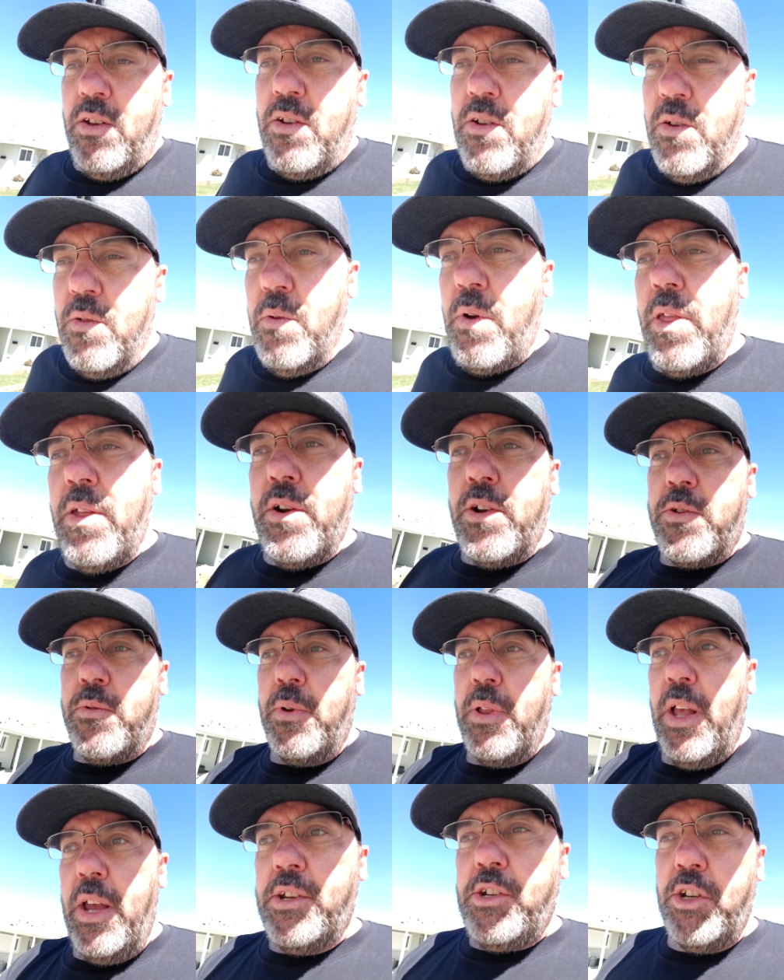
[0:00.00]
Whether it's
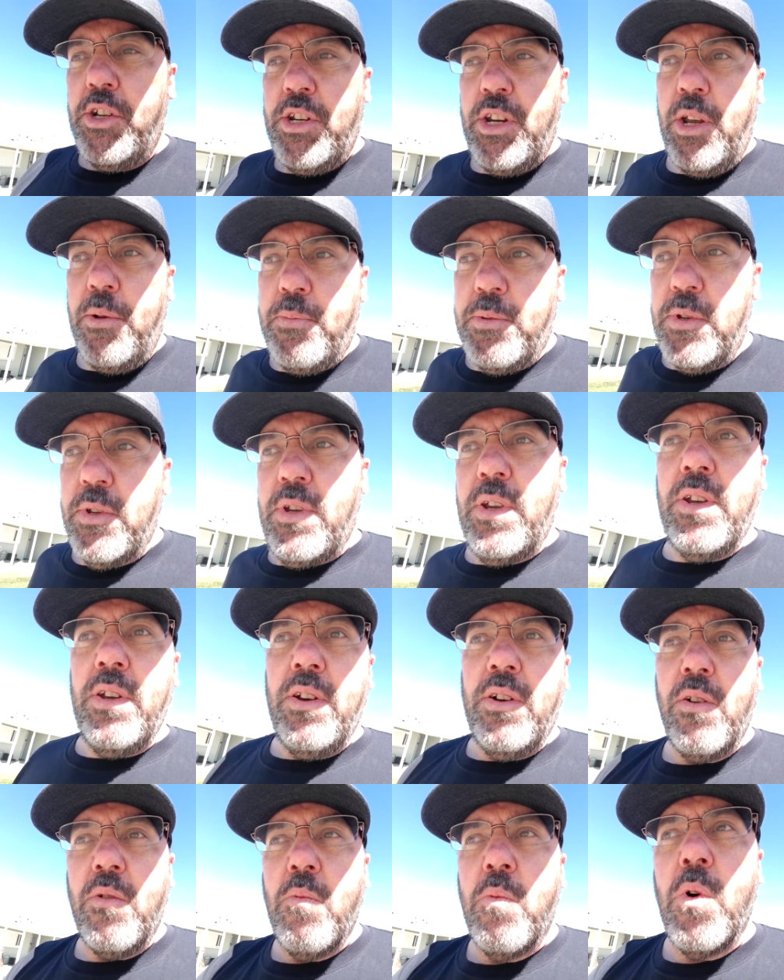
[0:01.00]
relationships
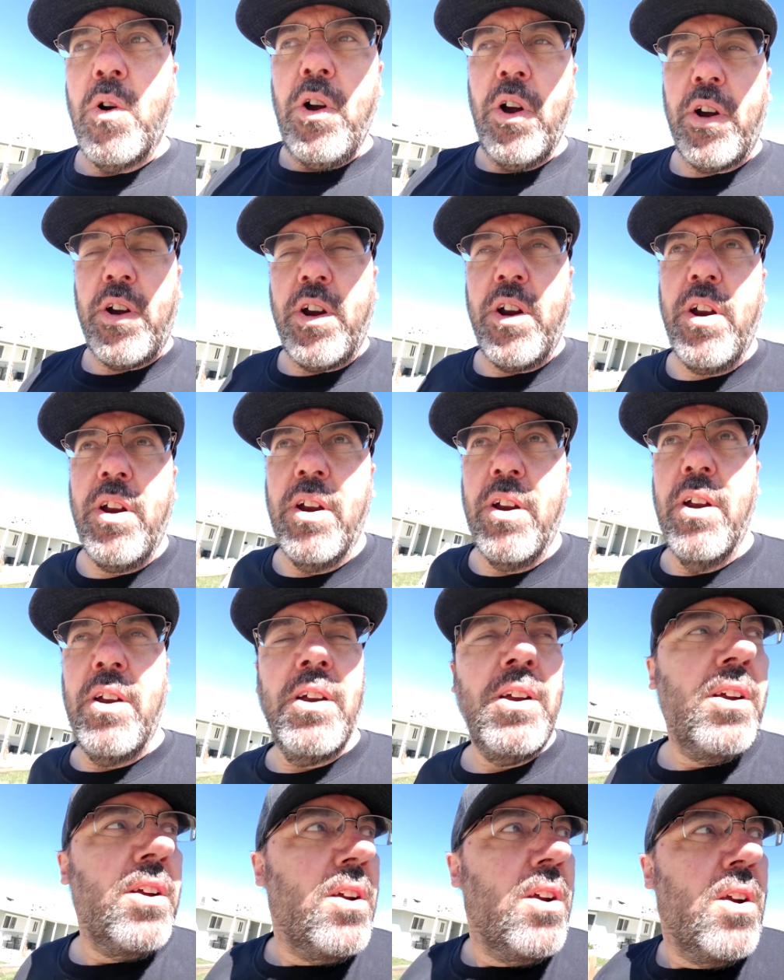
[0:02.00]
or work
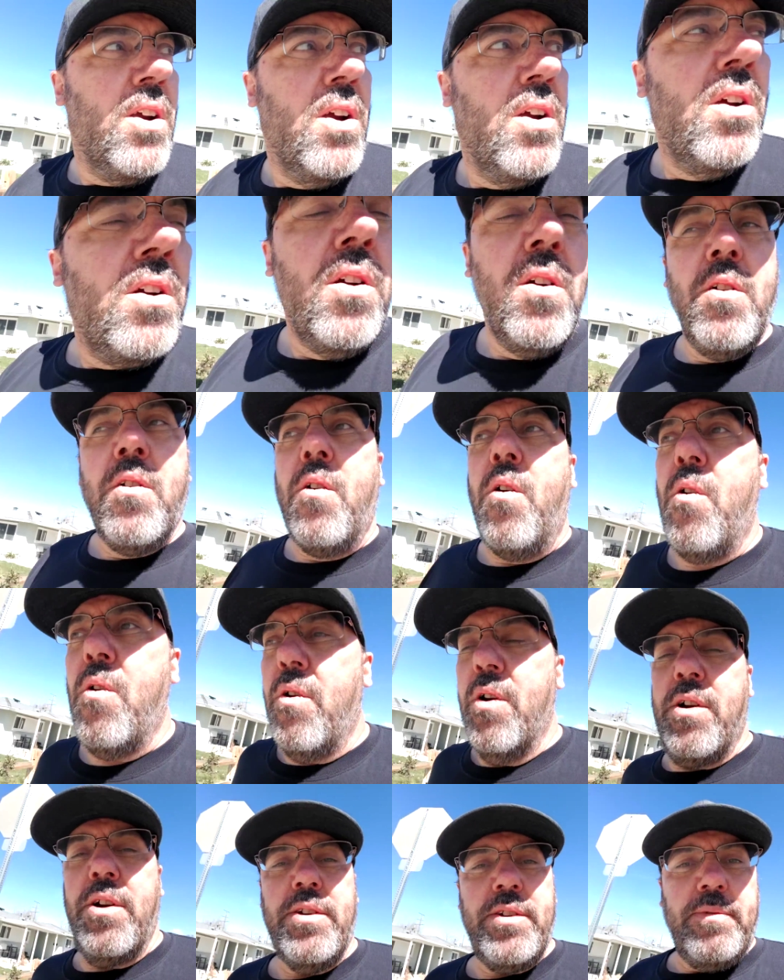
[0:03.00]

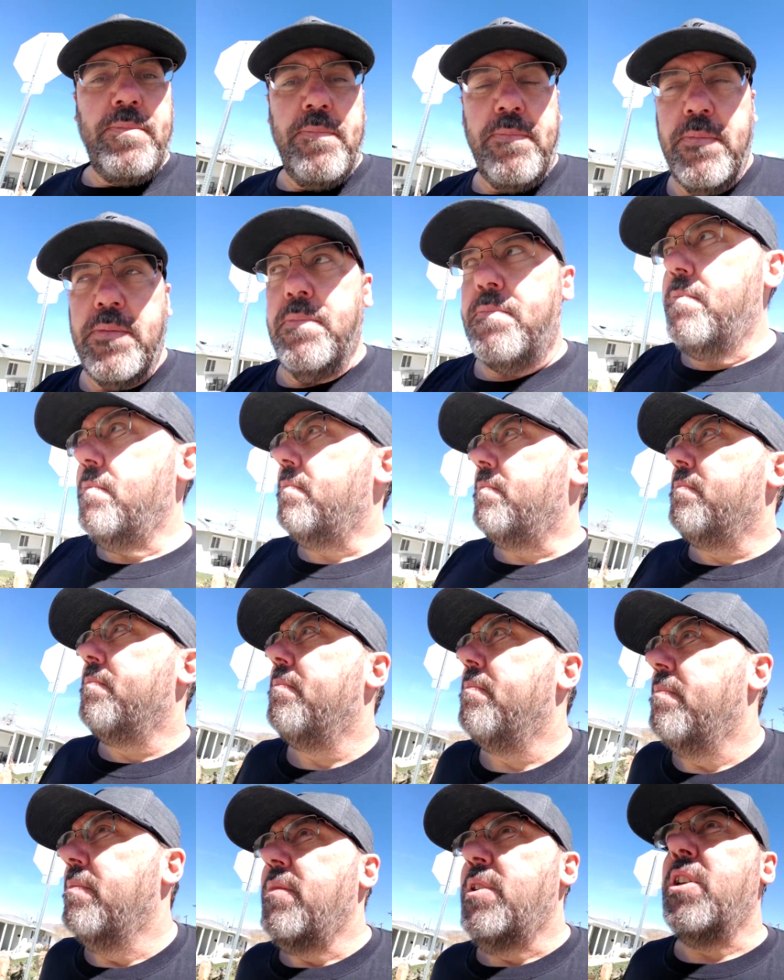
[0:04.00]
or
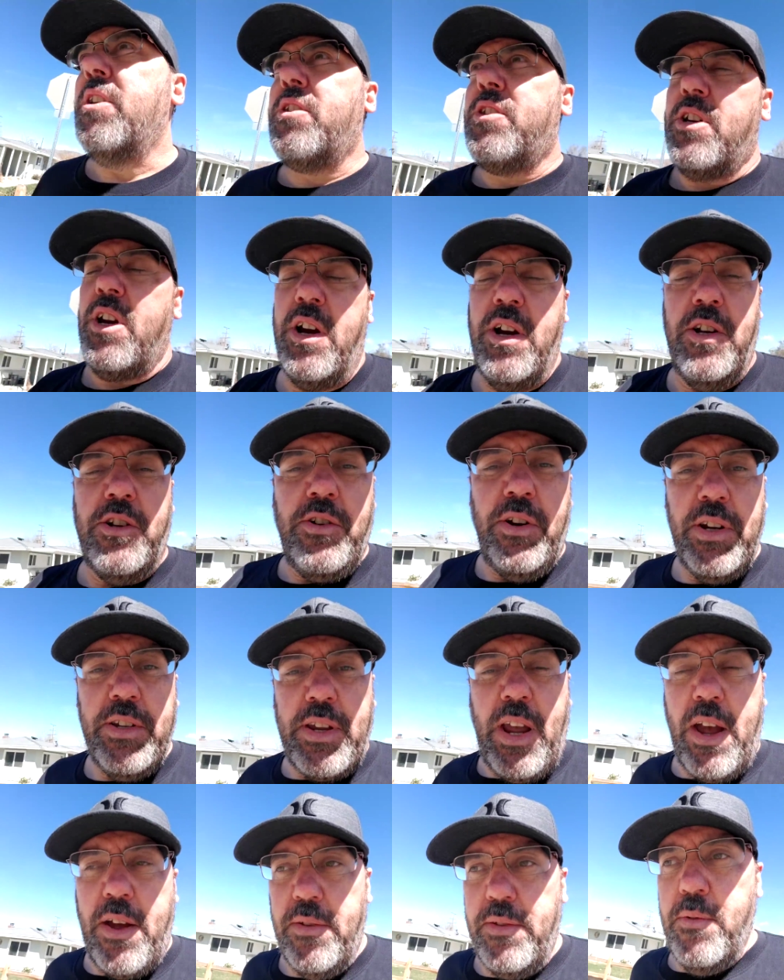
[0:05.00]
just cherry trees
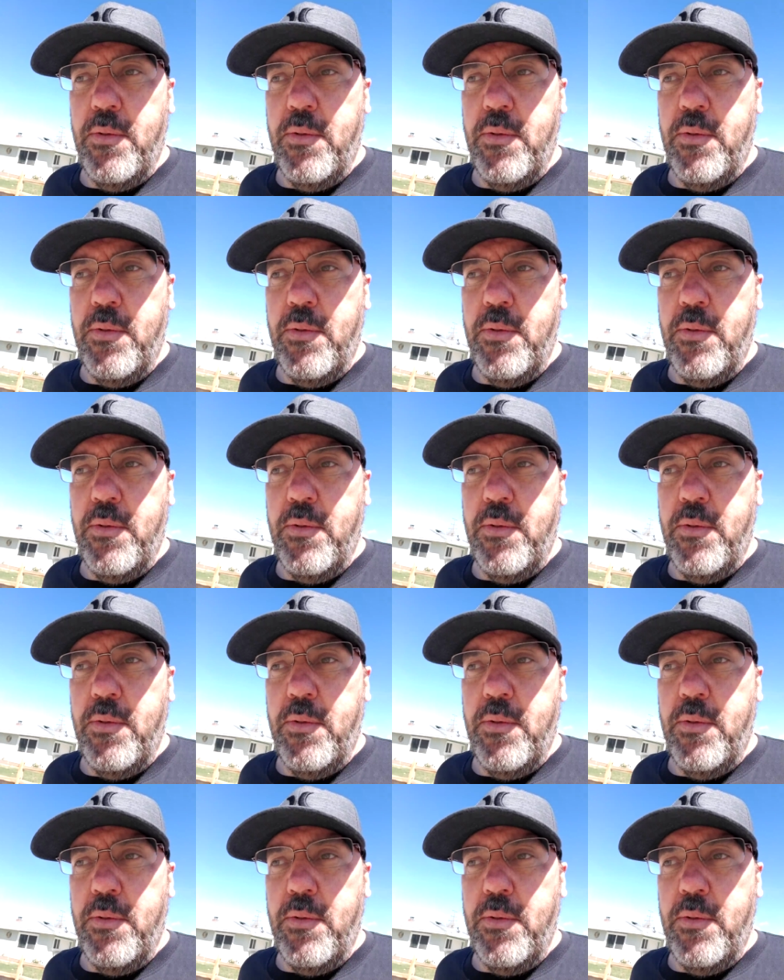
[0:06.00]
out in the